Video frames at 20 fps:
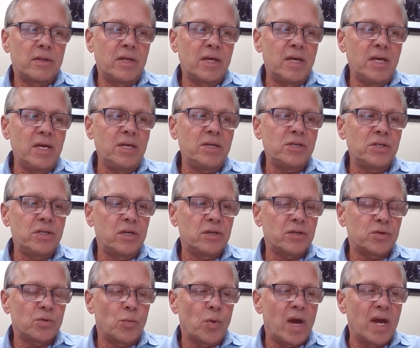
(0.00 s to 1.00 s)
the
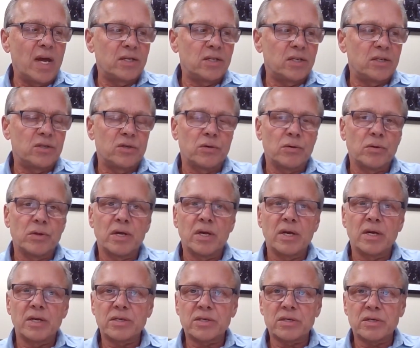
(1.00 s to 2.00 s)
easiest way to do
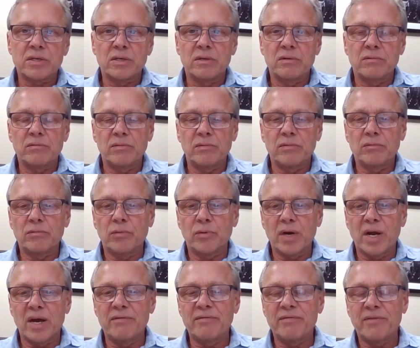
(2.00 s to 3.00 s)
this,
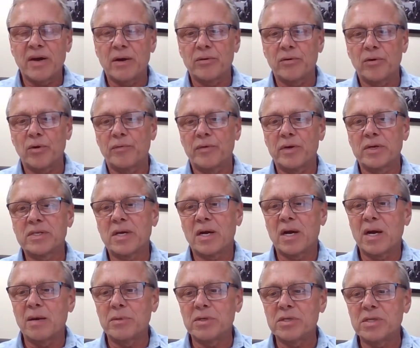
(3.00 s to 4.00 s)
what I found over
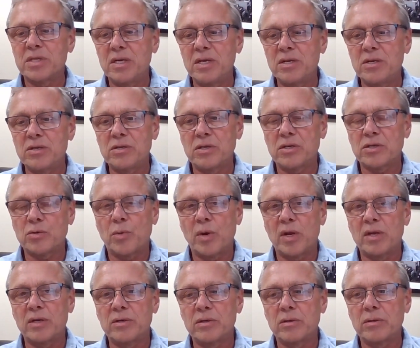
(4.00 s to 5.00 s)
time is the easiest
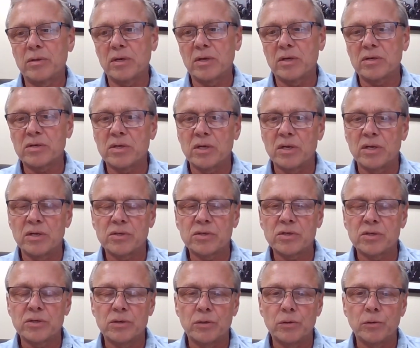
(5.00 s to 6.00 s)
way to do this
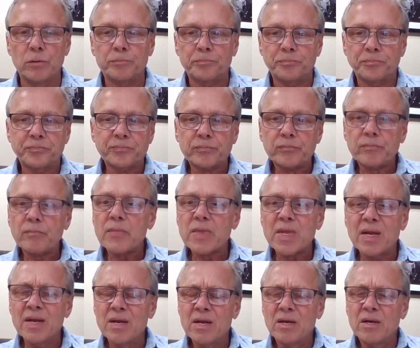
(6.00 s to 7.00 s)
is to,
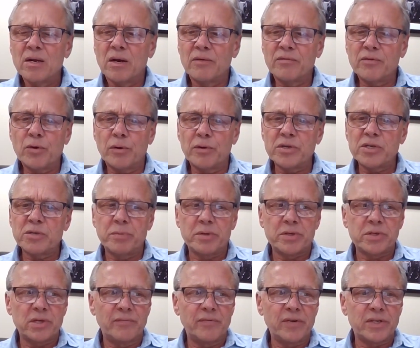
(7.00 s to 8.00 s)
of course,
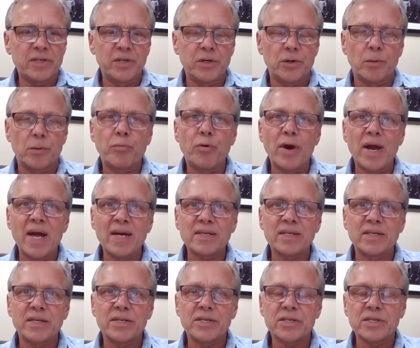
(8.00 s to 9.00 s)
specific to your
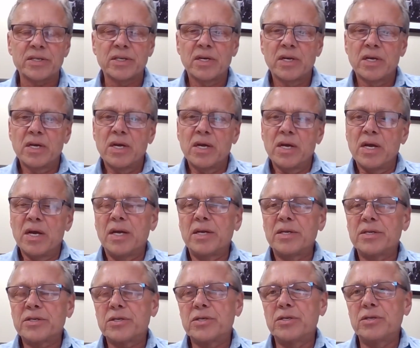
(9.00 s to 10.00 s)
practice,
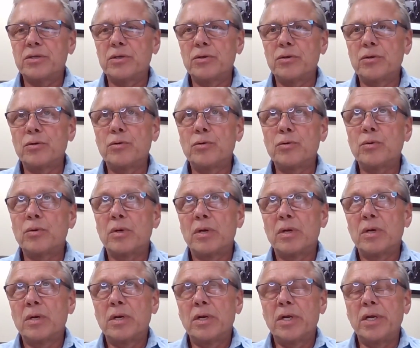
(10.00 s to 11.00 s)
is to,
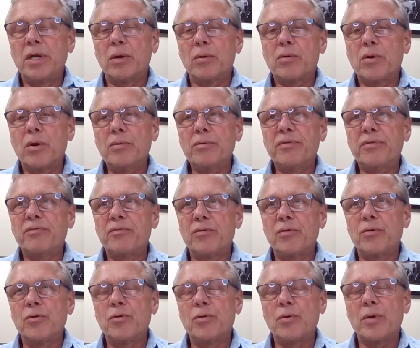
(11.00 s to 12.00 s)
go
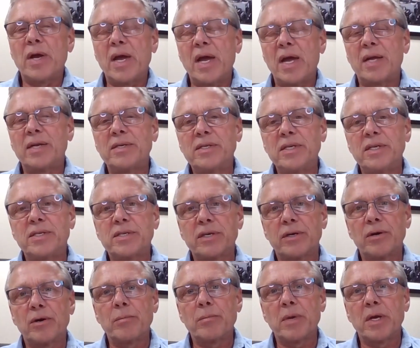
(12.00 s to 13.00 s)
through and
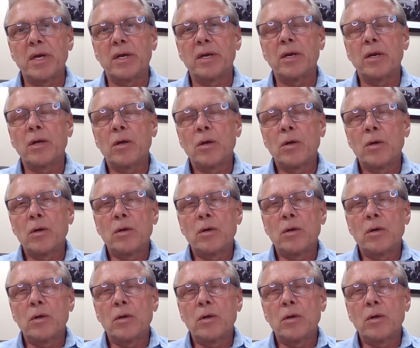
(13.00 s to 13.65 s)
determine,